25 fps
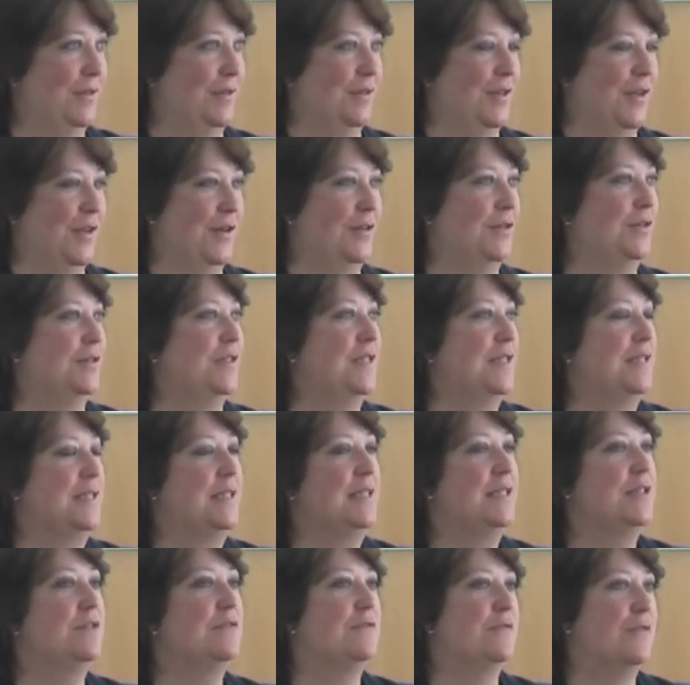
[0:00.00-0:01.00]
You know, did
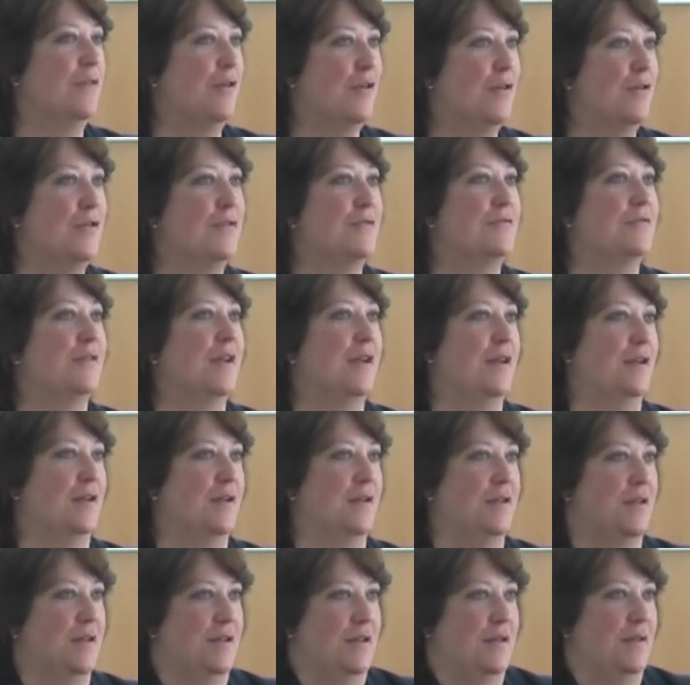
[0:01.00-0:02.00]
it involve
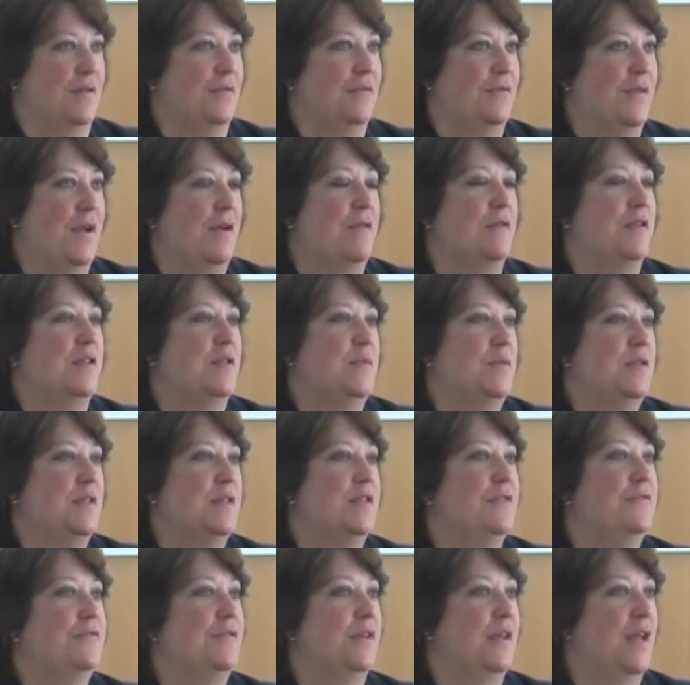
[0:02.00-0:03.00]
very
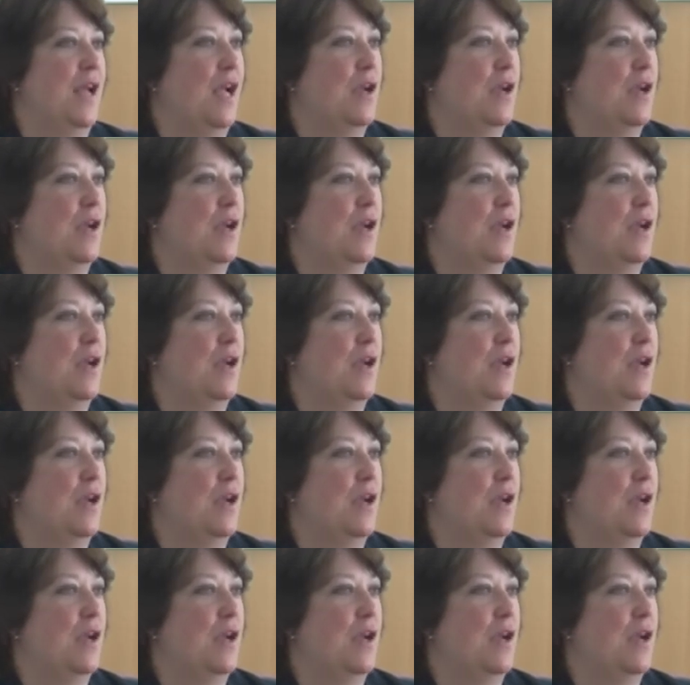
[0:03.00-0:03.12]
specific